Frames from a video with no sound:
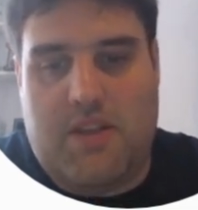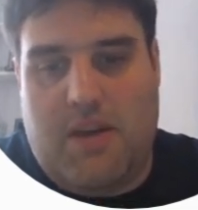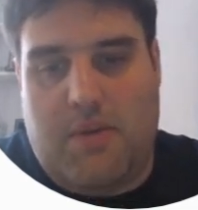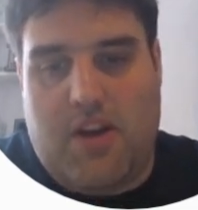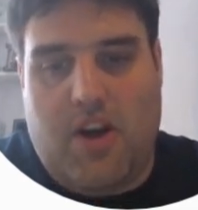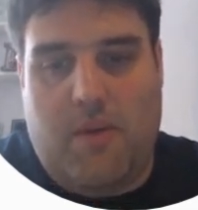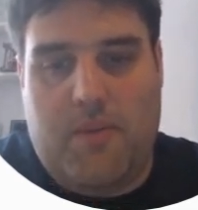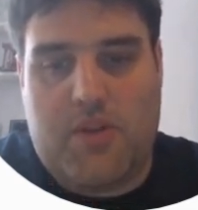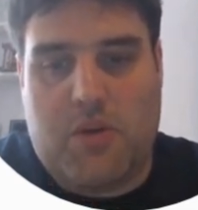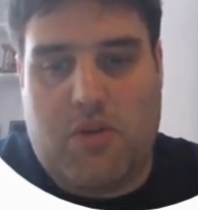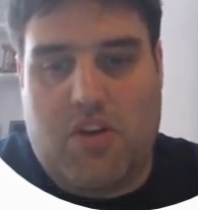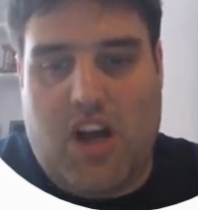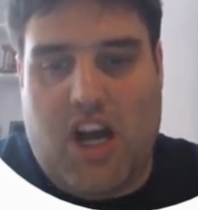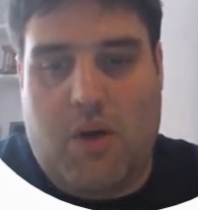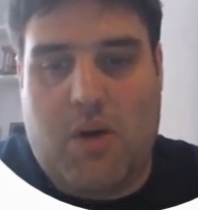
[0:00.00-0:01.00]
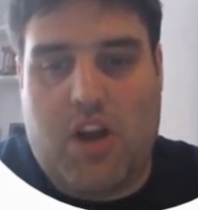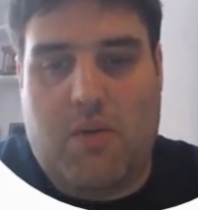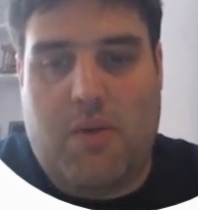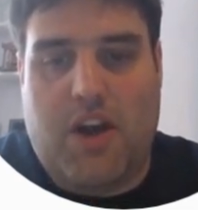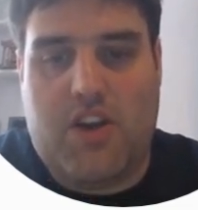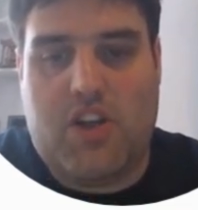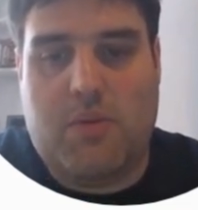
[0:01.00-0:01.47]
There we go. So we've got our
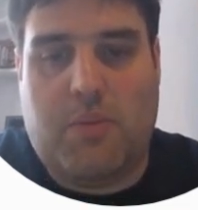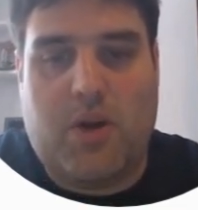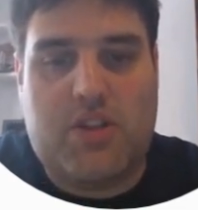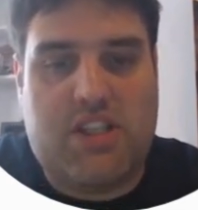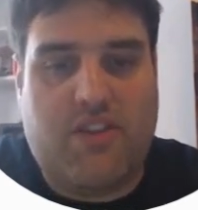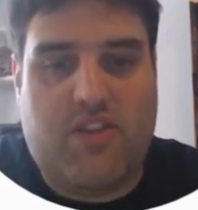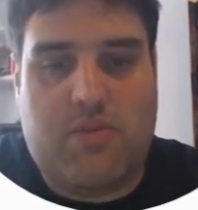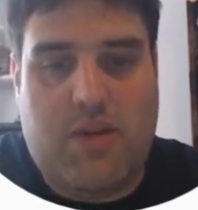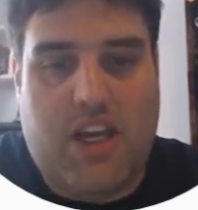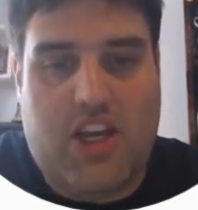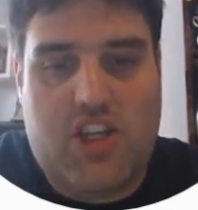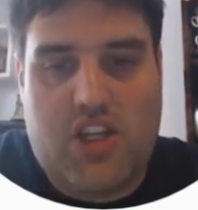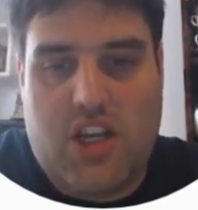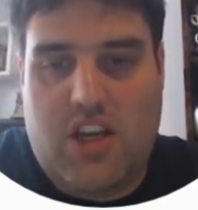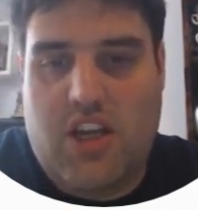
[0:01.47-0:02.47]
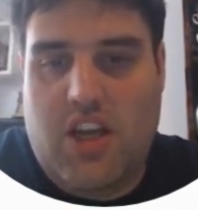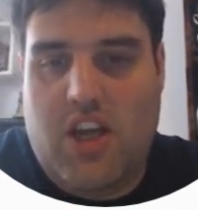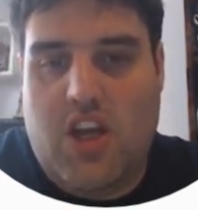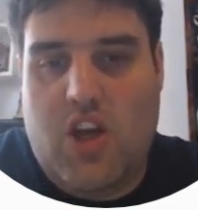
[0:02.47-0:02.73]
commercial bots information.